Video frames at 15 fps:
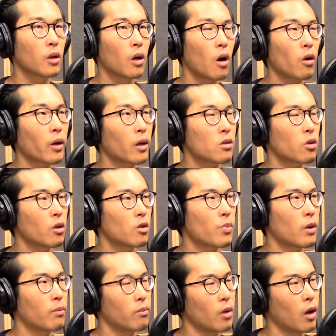Okay. So you
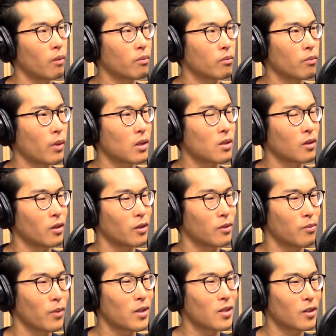spent, yeah, basically
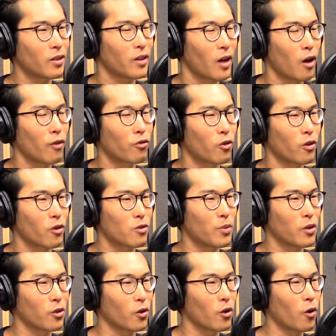California has been
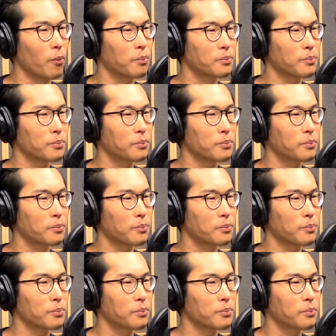your home.